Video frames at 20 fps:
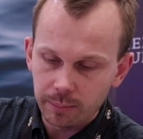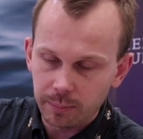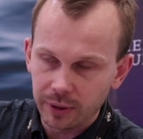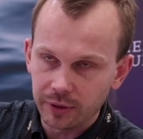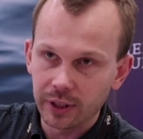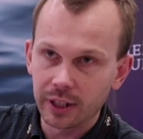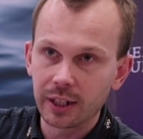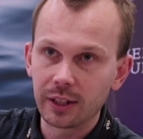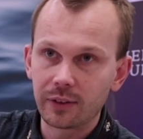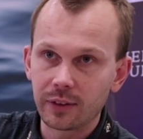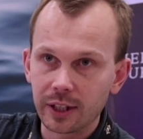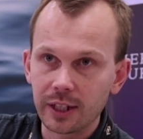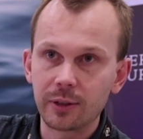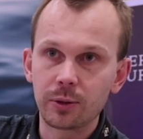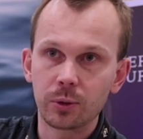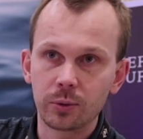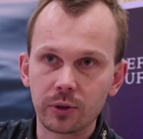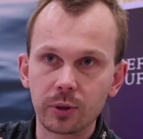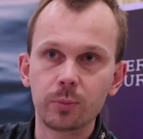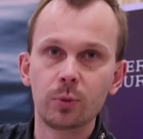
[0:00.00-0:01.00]
But they
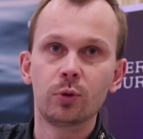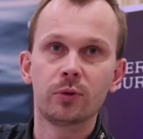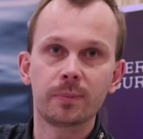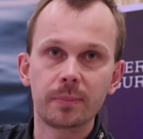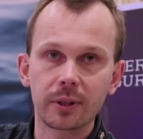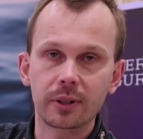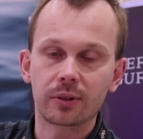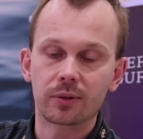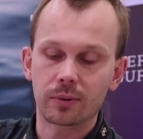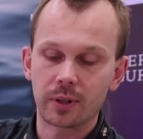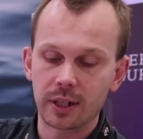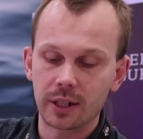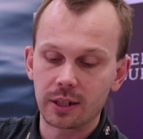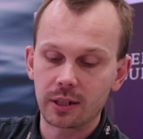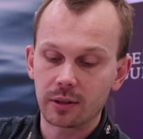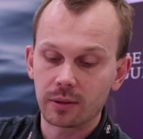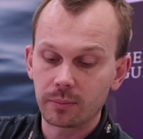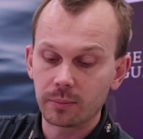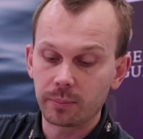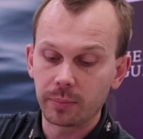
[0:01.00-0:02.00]
do the movement
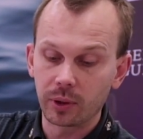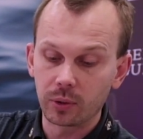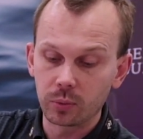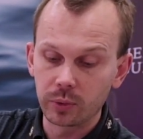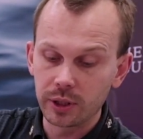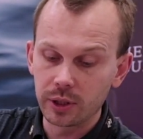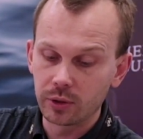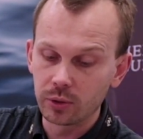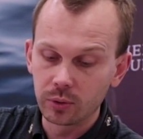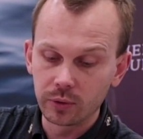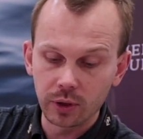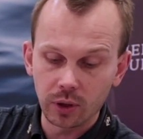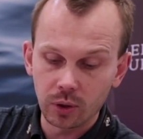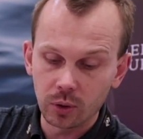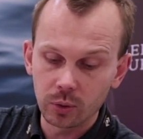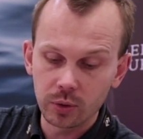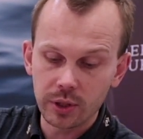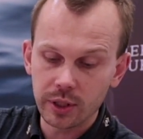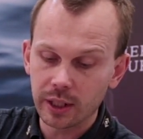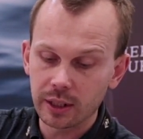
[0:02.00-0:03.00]
right, but we do the
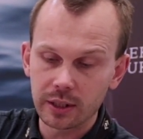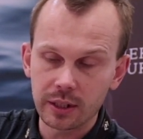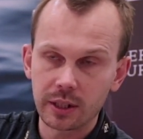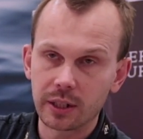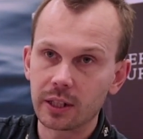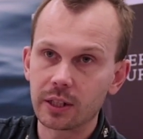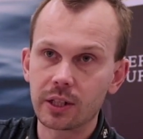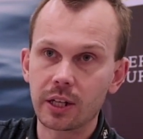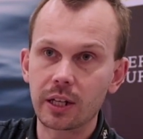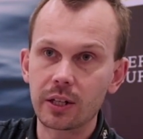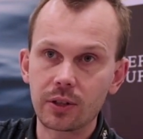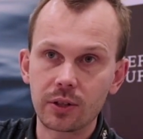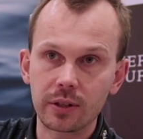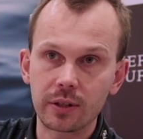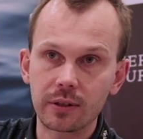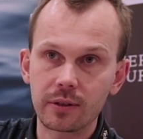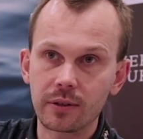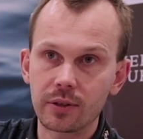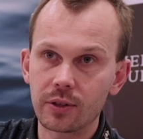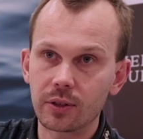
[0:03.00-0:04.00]
whole
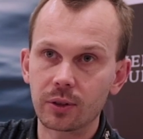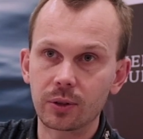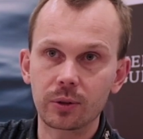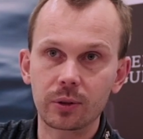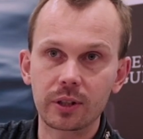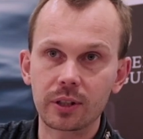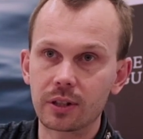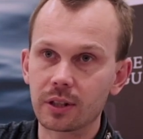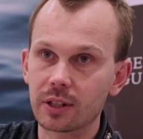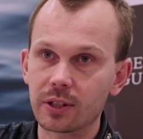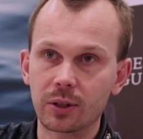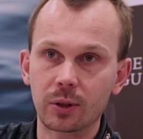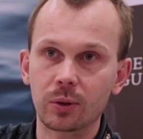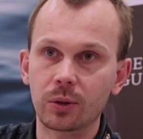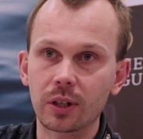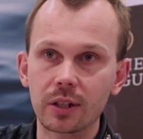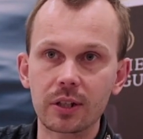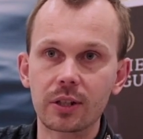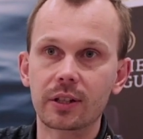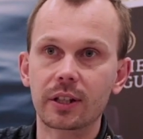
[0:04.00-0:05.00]
skeletonization. So it's
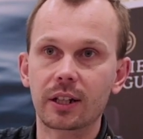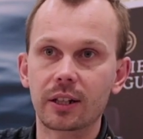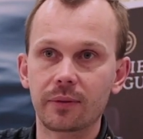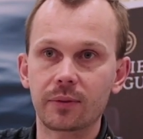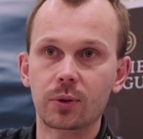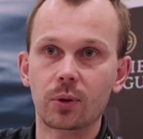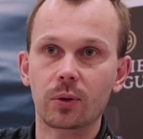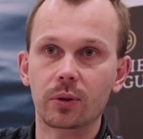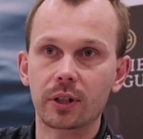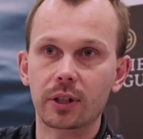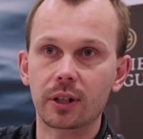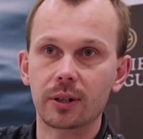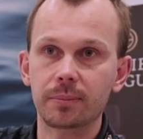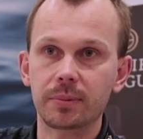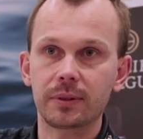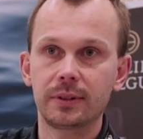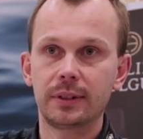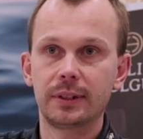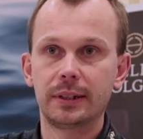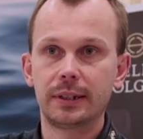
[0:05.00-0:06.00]
all us that have drawn it up.
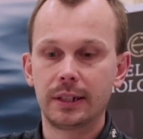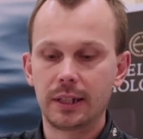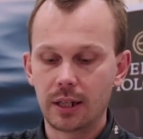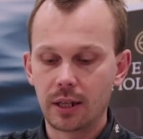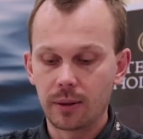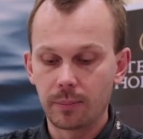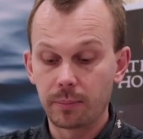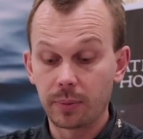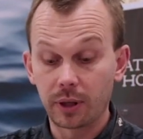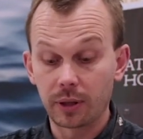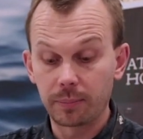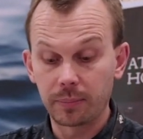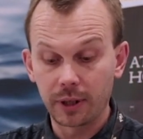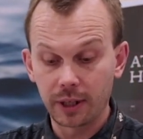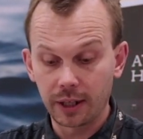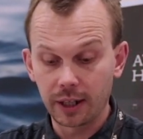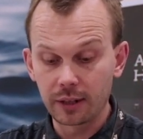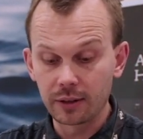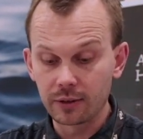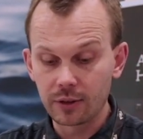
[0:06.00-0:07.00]
But
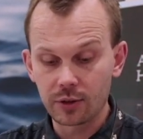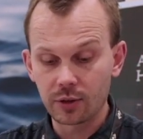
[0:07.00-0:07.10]
again,